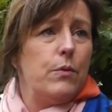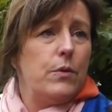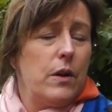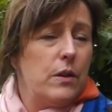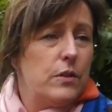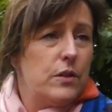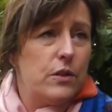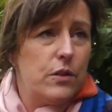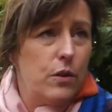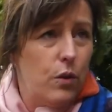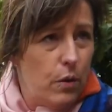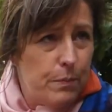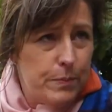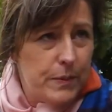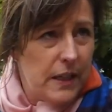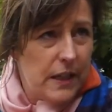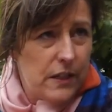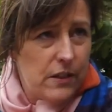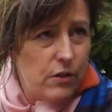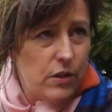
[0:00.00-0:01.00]
was so
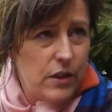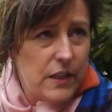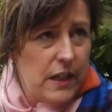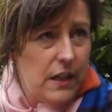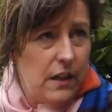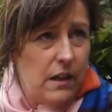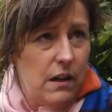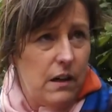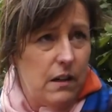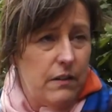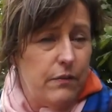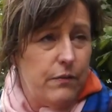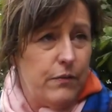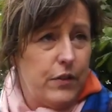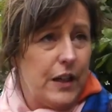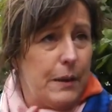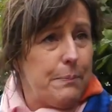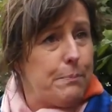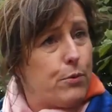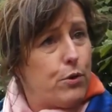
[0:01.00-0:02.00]
upset all day long
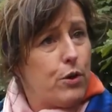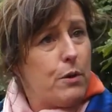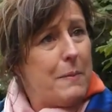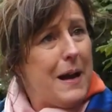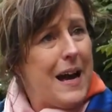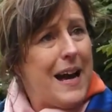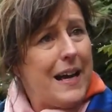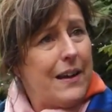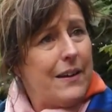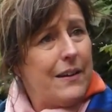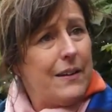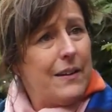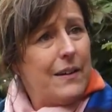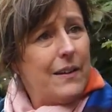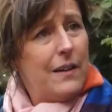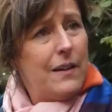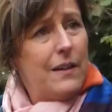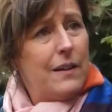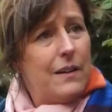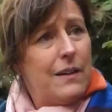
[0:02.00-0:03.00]
for that poor man. And
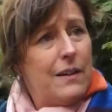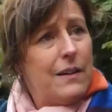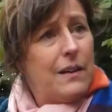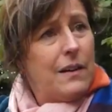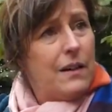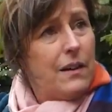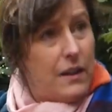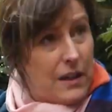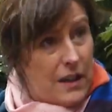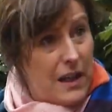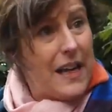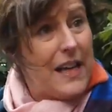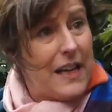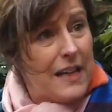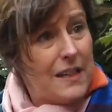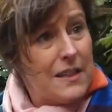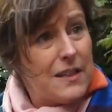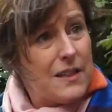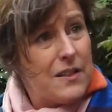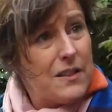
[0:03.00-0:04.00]
oh, he got he got hit.
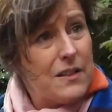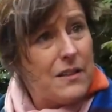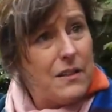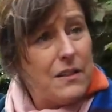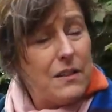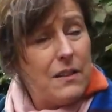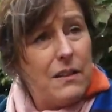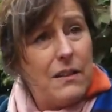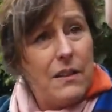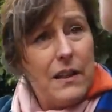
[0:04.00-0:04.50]
killed ah.